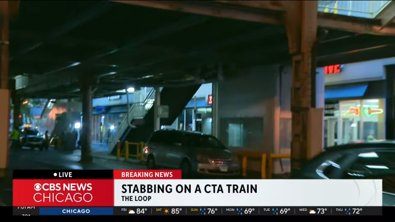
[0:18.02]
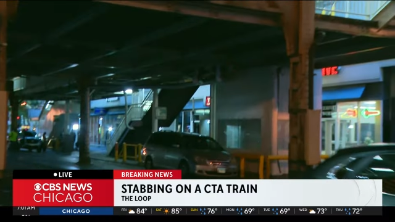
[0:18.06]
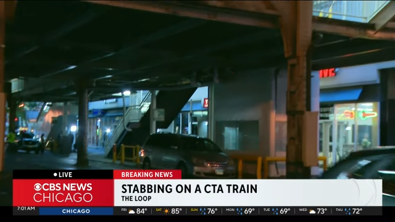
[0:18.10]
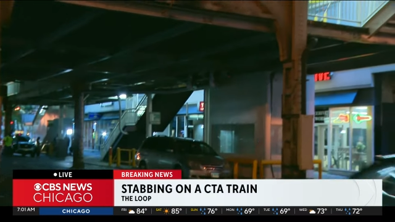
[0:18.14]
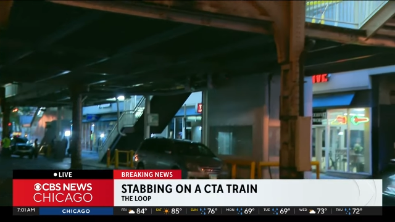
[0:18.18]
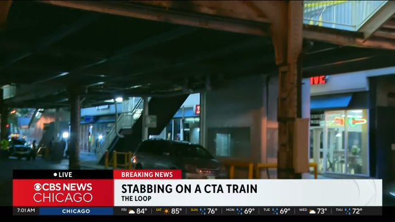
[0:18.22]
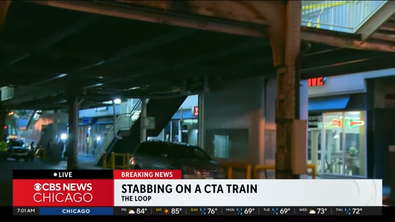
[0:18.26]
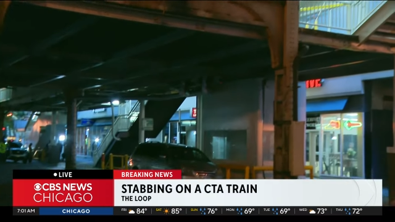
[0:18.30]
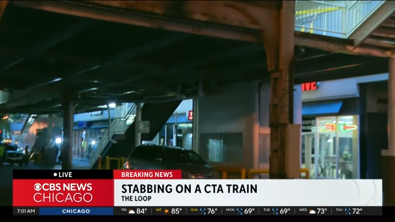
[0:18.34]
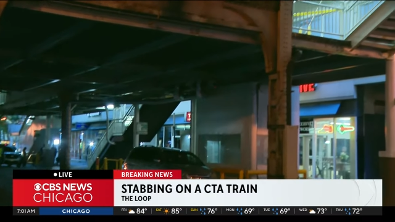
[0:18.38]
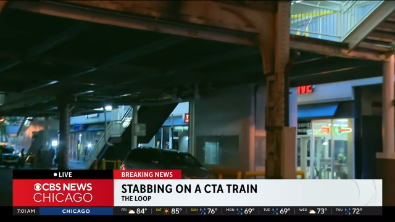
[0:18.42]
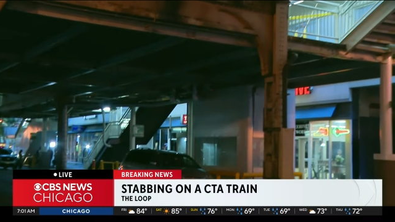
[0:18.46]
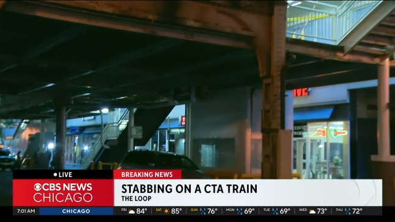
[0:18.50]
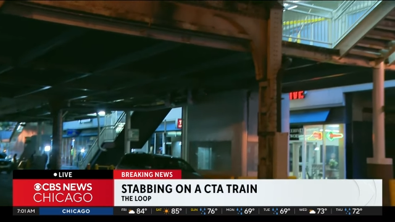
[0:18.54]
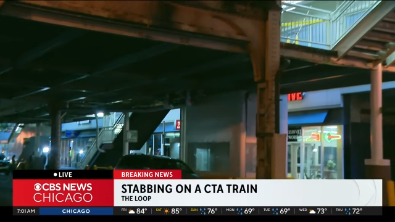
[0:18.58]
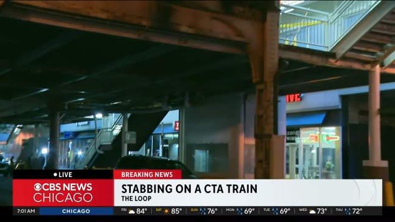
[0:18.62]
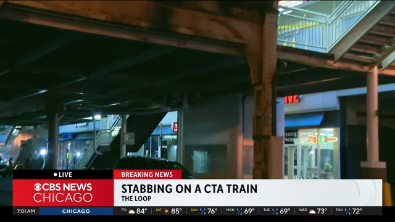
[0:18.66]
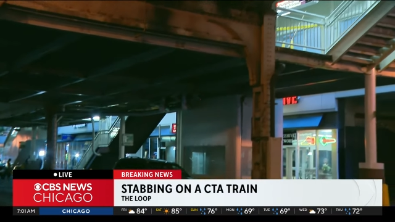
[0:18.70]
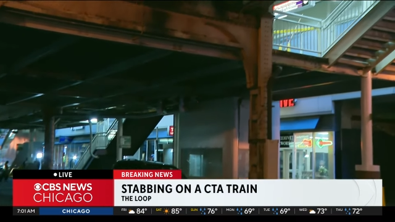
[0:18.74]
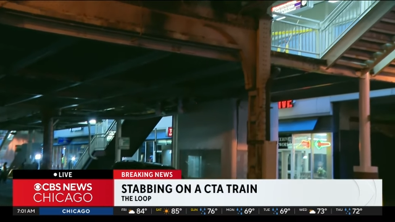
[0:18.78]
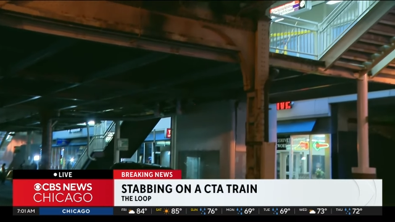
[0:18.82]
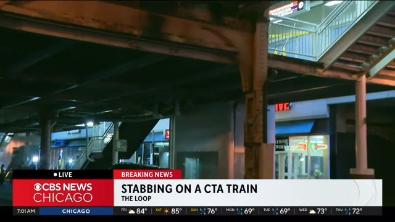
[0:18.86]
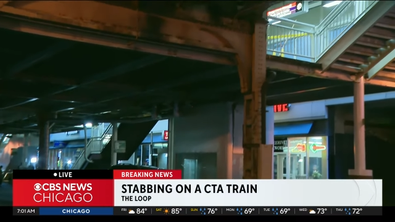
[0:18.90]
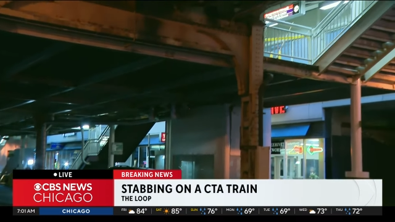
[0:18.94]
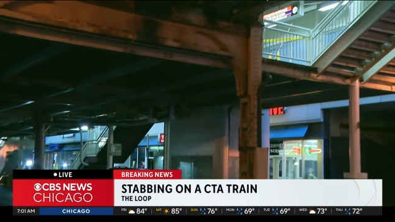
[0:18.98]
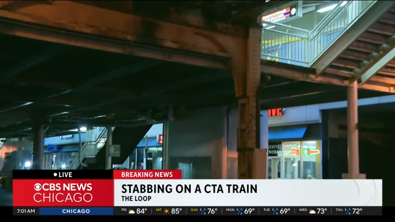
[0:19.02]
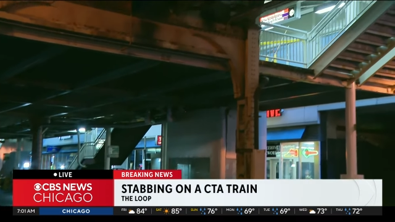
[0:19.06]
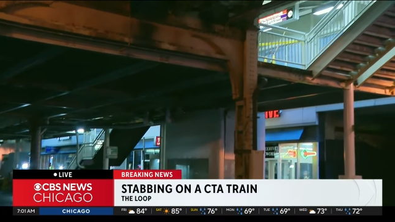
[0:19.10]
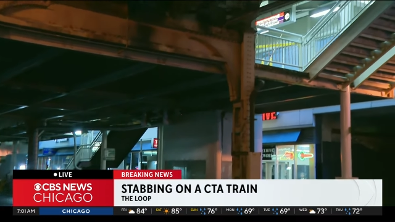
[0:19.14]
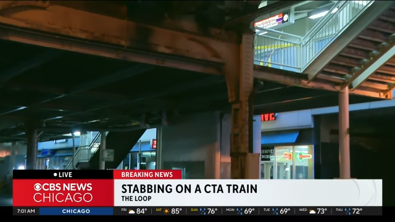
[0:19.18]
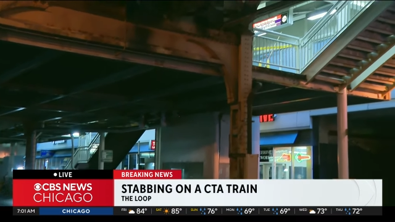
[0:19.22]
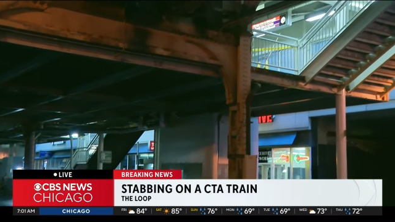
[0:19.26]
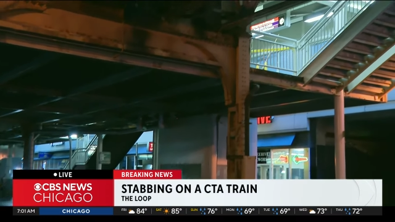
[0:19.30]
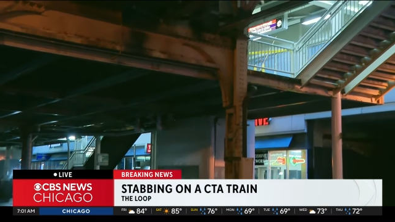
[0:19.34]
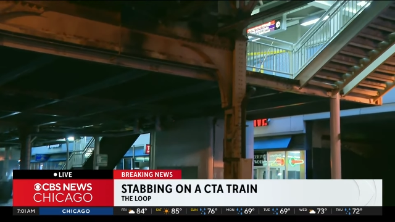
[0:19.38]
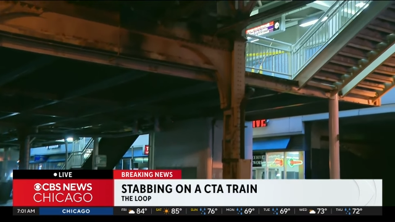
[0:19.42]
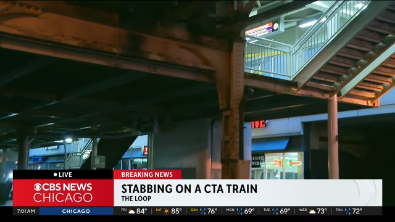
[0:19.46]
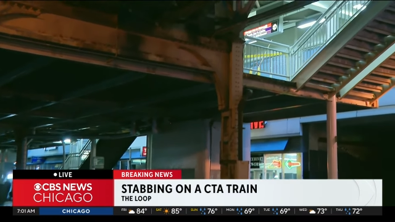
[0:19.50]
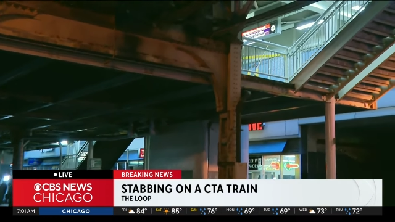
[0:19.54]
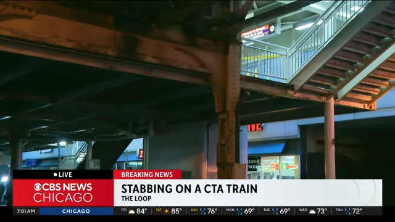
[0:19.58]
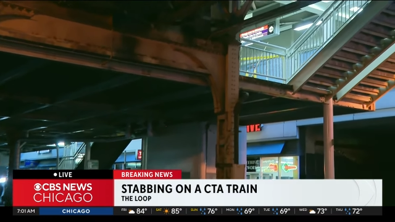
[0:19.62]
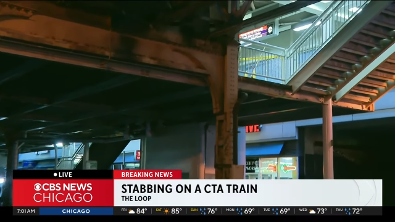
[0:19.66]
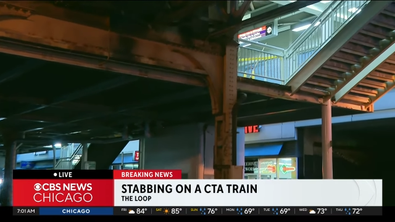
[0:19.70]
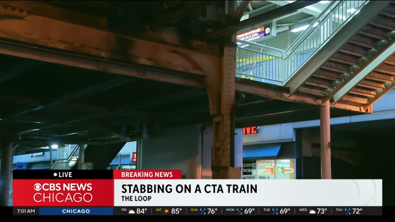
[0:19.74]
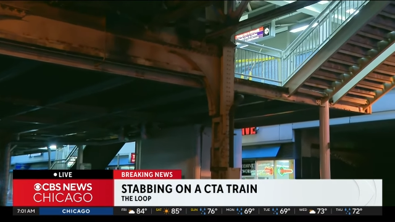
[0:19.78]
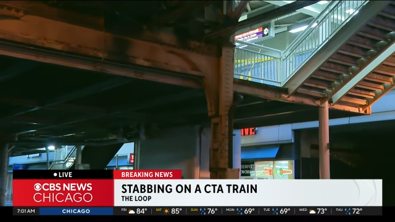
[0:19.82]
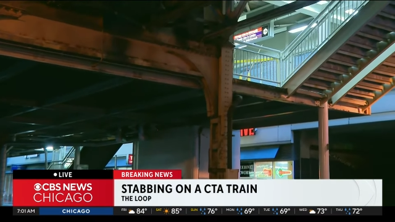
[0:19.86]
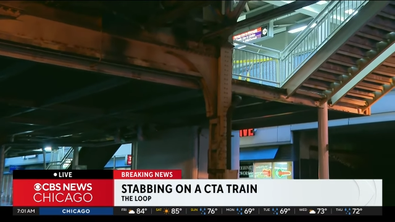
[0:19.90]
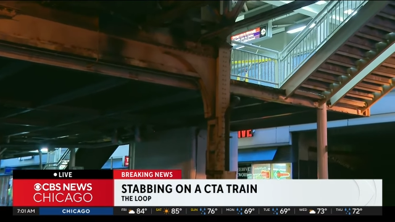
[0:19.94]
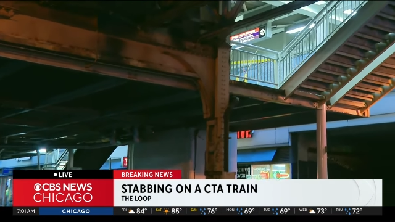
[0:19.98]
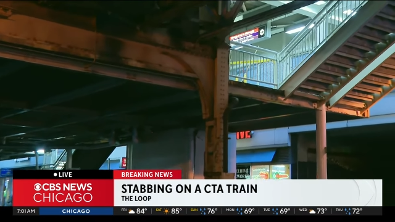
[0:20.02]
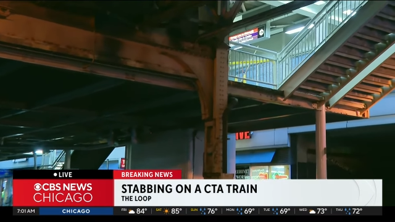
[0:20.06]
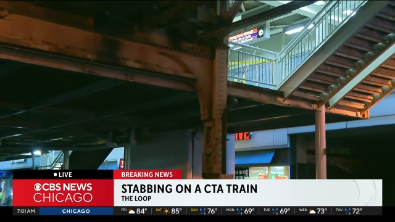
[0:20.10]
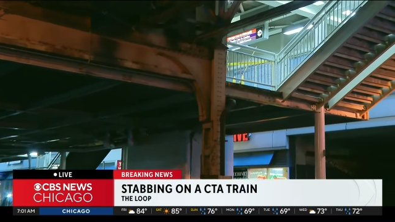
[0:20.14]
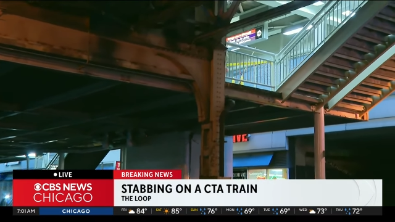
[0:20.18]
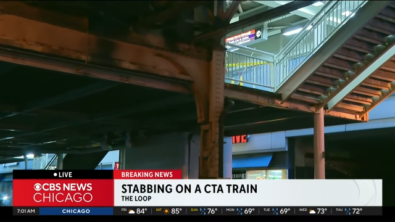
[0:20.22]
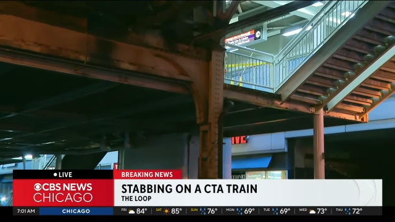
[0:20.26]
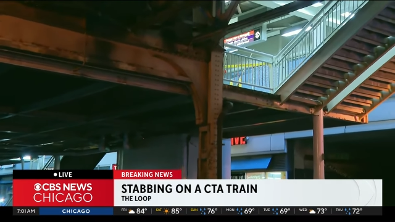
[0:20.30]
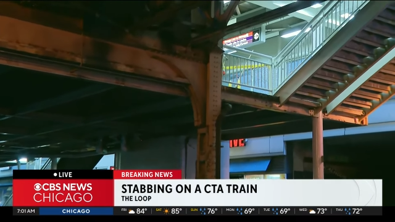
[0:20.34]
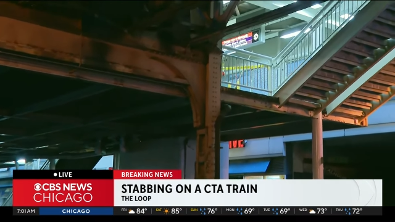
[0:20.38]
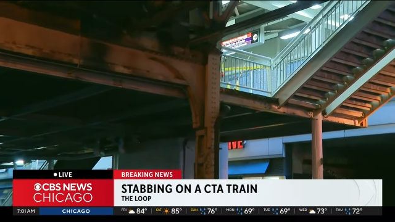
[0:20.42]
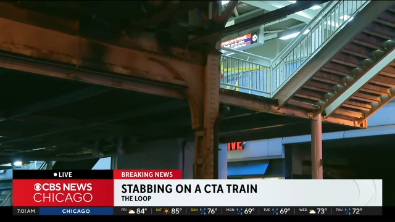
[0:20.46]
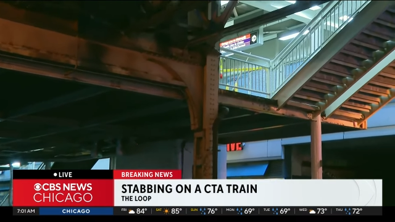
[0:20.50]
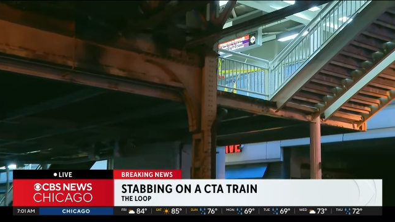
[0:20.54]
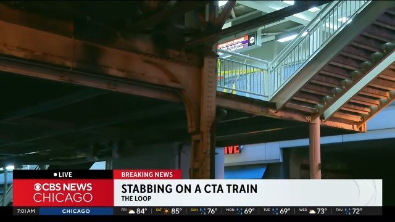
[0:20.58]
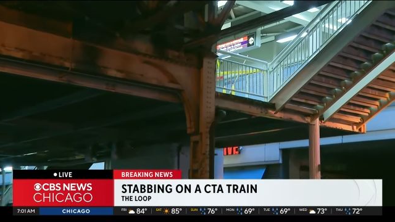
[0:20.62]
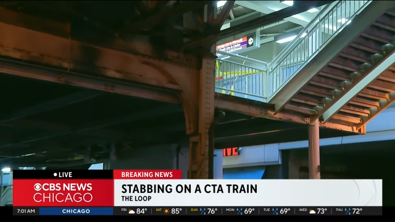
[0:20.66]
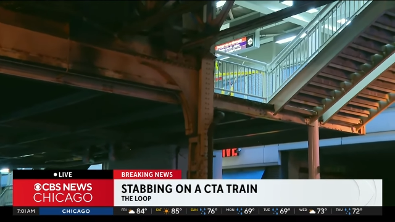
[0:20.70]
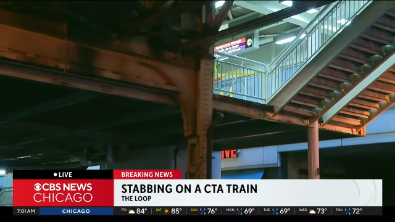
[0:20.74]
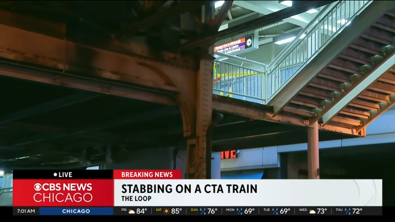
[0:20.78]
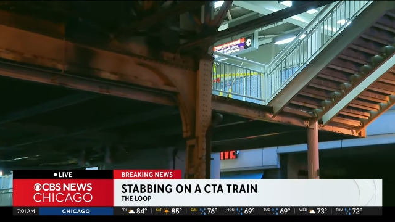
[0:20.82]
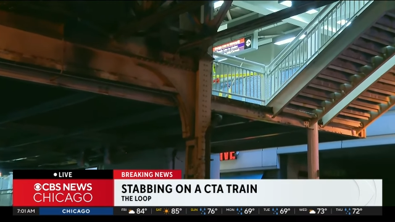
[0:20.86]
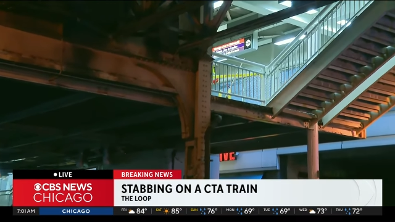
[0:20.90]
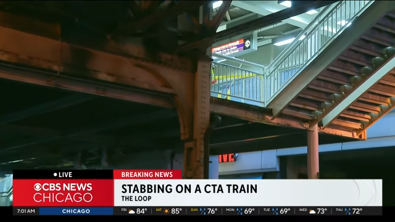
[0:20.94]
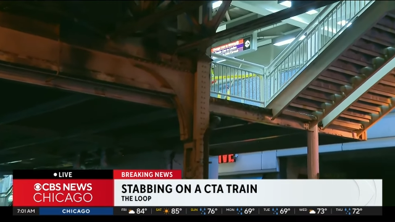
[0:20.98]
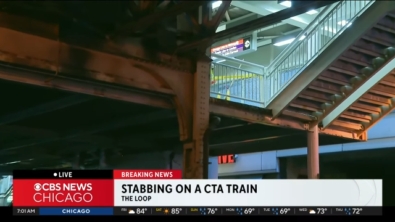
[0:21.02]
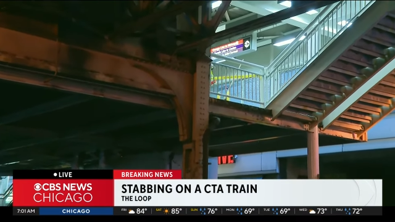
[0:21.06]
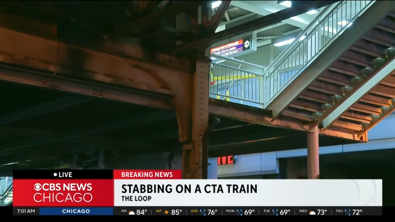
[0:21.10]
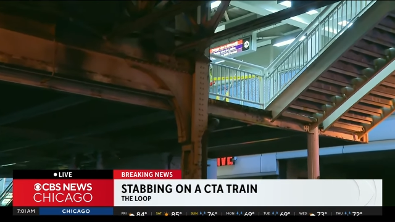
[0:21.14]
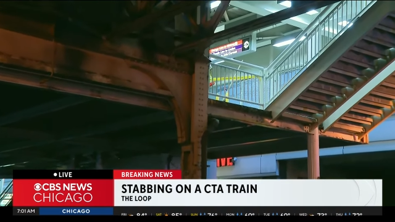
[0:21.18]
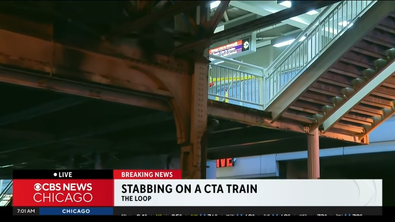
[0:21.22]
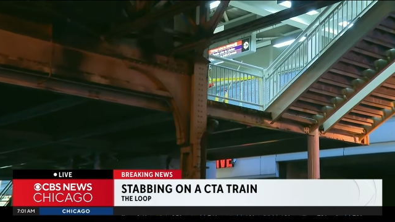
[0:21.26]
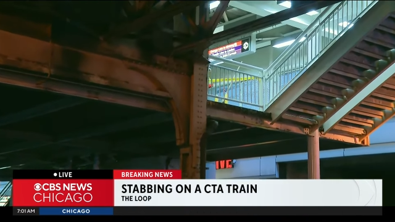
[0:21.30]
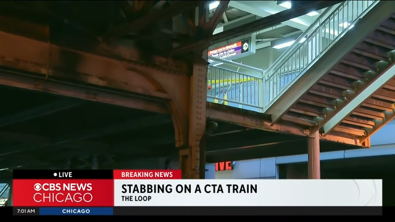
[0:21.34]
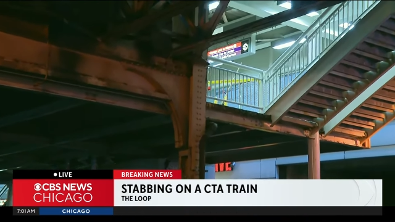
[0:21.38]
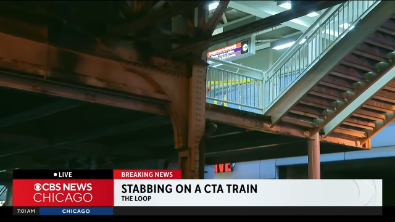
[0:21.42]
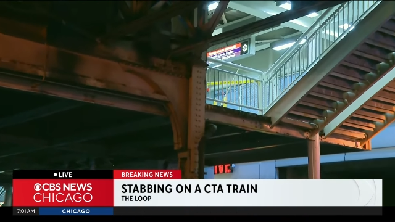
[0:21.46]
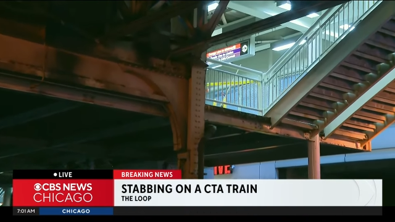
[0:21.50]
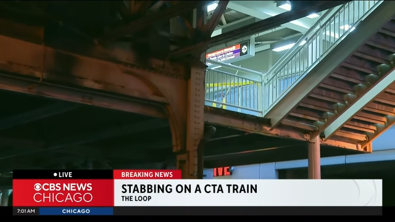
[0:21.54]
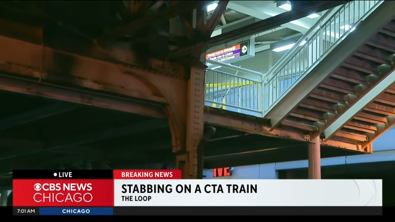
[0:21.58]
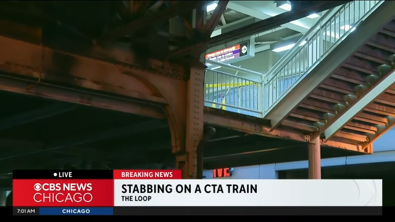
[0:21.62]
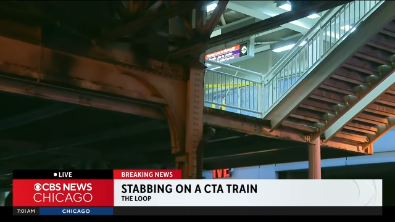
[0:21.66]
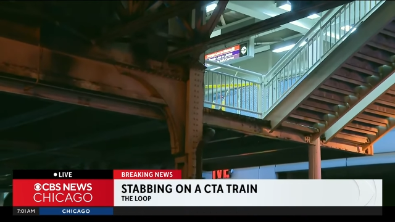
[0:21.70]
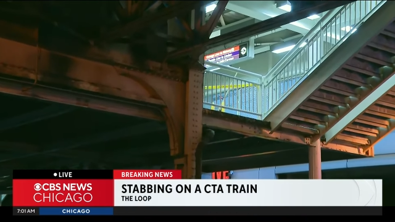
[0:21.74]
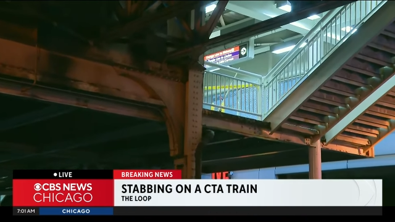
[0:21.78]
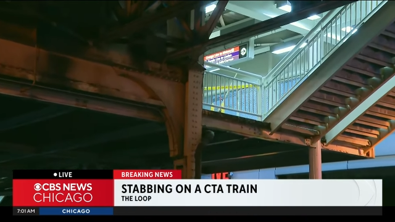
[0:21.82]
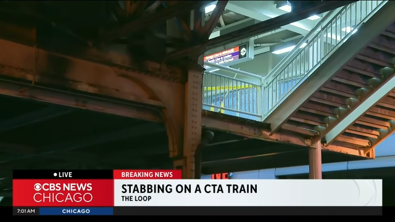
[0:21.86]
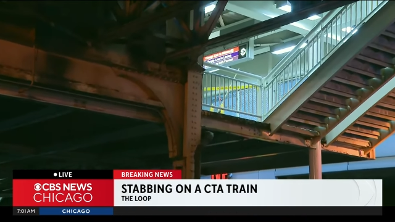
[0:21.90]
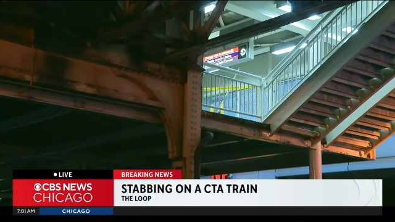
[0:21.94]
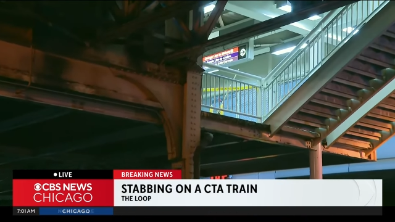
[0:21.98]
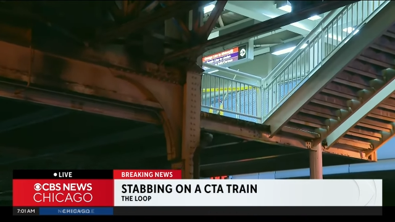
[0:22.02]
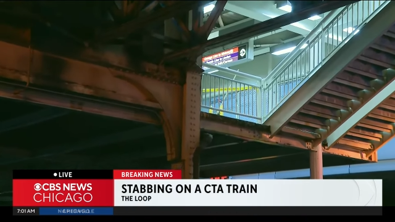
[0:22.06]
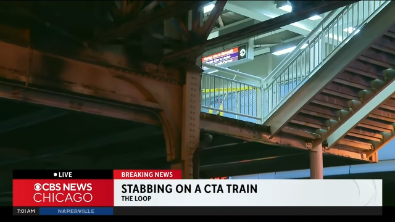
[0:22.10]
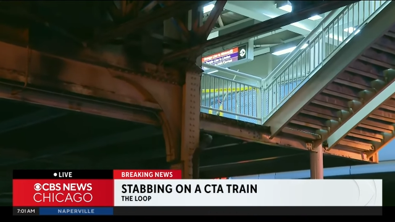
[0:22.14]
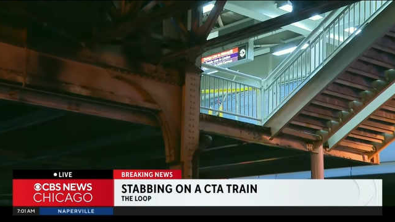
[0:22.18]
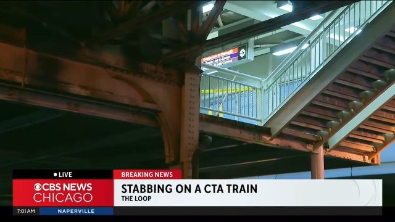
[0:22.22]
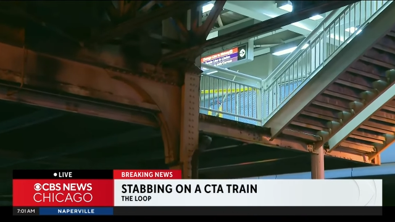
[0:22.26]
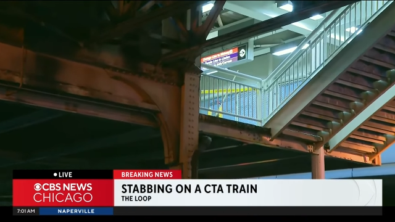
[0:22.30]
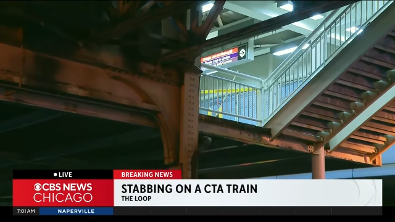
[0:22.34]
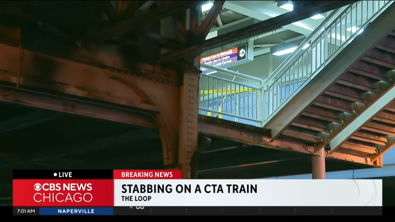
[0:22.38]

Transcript: [unreadable: no face in view]